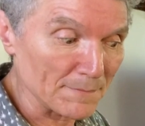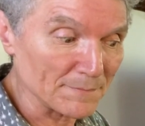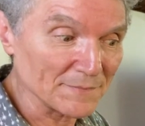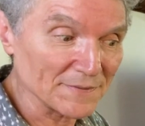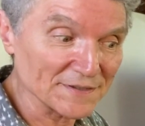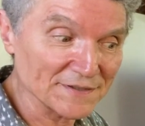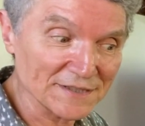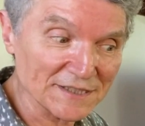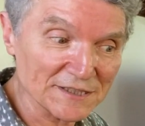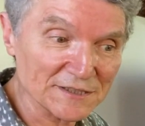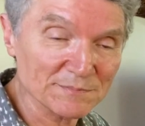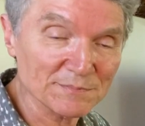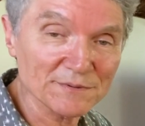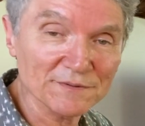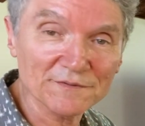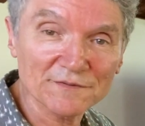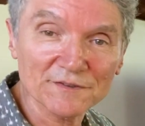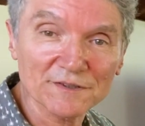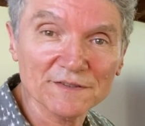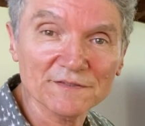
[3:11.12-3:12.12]
a
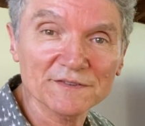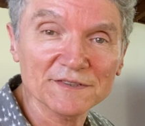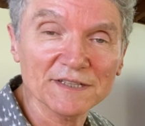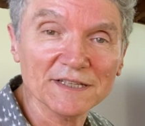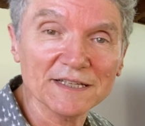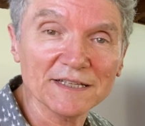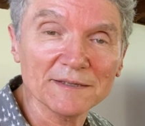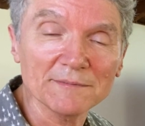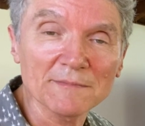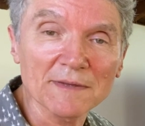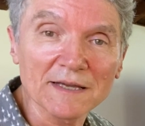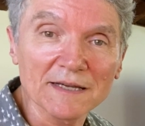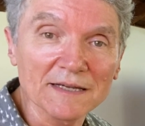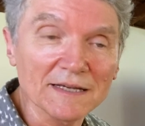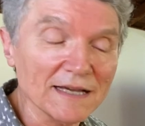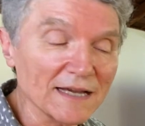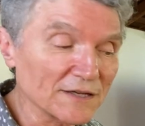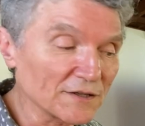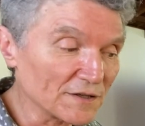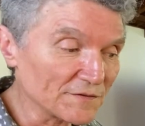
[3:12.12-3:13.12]
teaspoonful of tea,
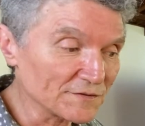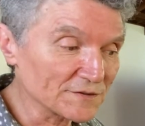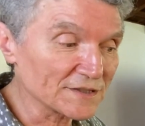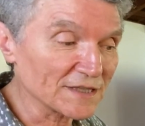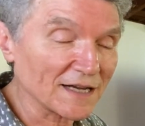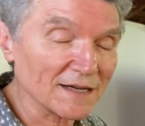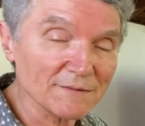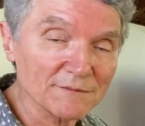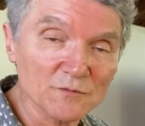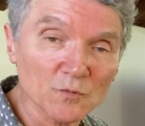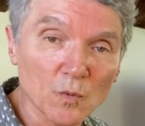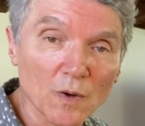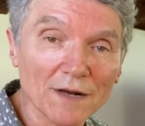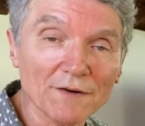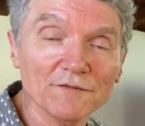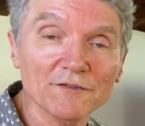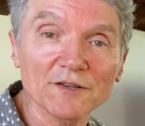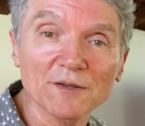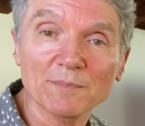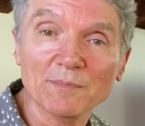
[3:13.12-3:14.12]
and oftentimes
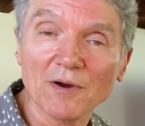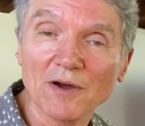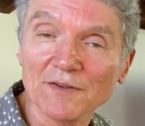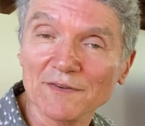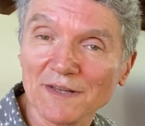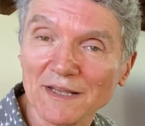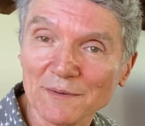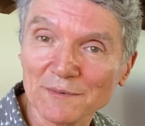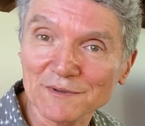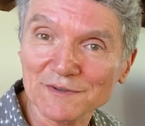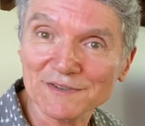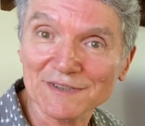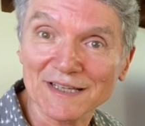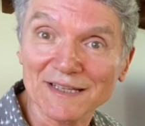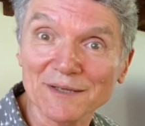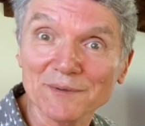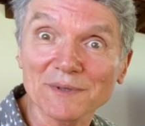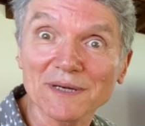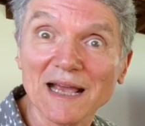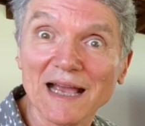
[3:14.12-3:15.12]
one for the pot, they would say.
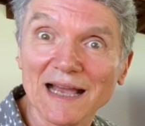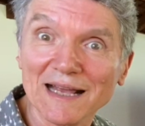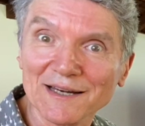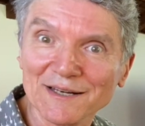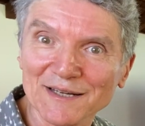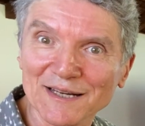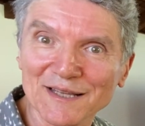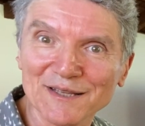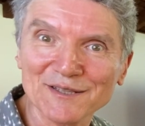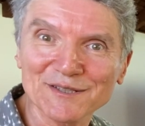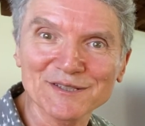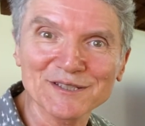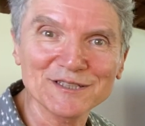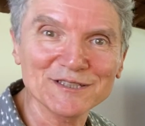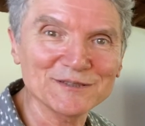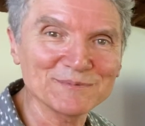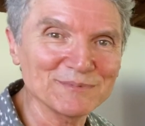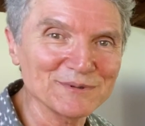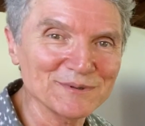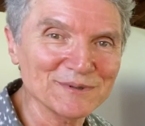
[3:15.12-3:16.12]
They would add another
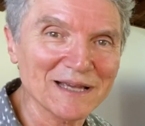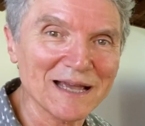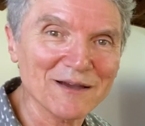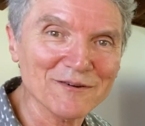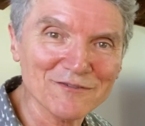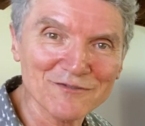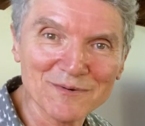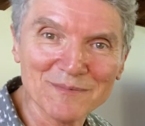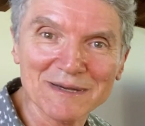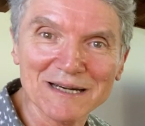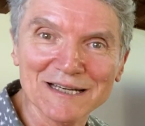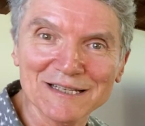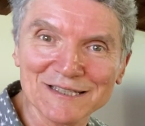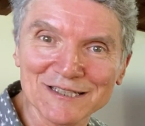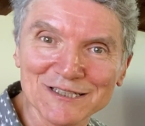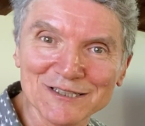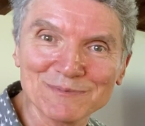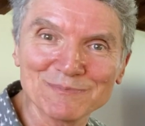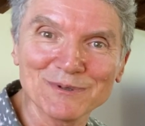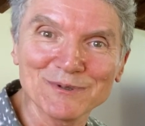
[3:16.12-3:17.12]
teaspoon. However many
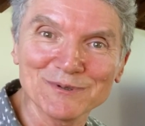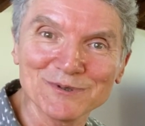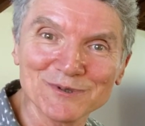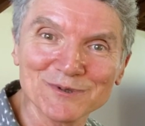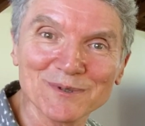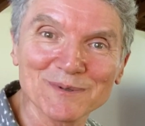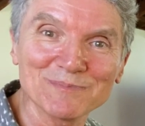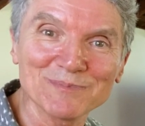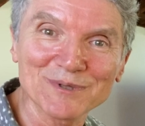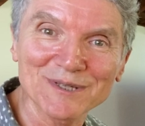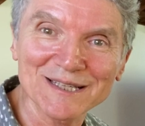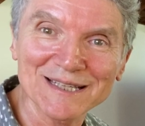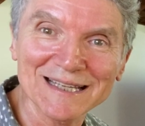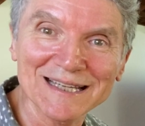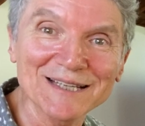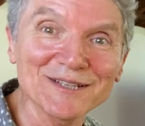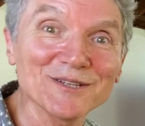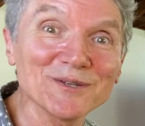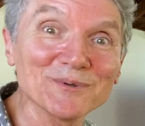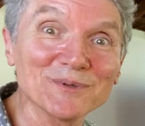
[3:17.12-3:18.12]
teaspoons you were putting
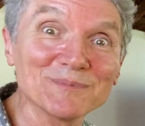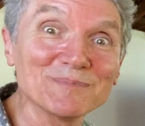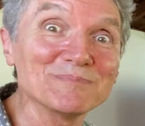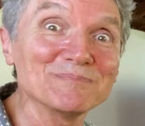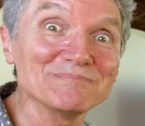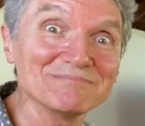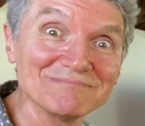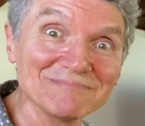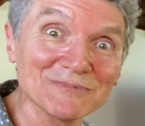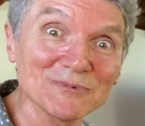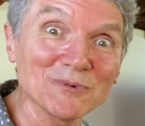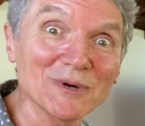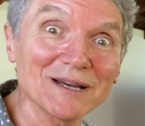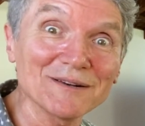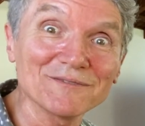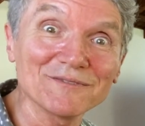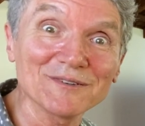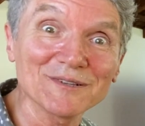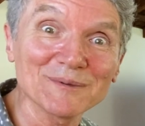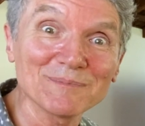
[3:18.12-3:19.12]
in,
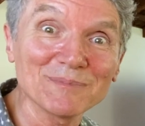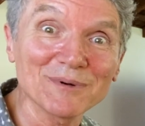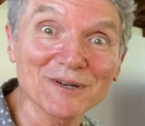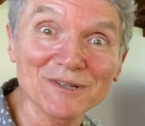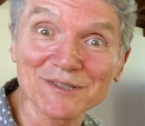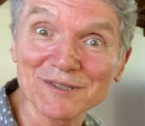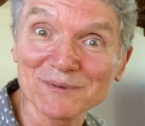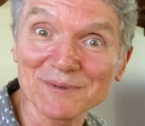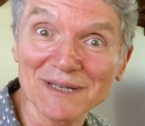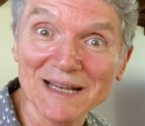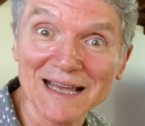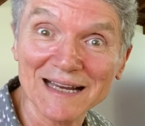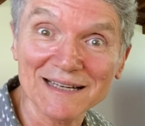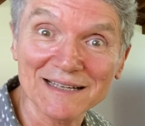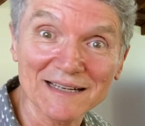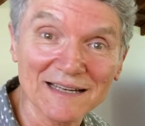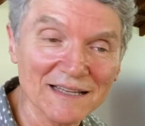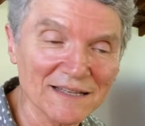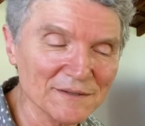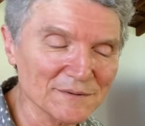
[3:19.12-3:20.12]
one for the pot, you would add
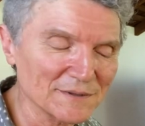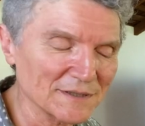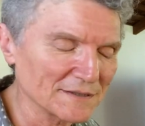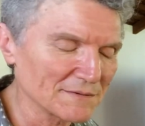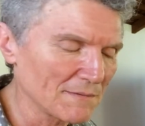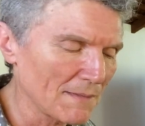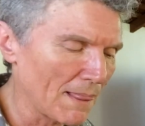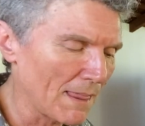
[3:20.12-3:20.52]
another one.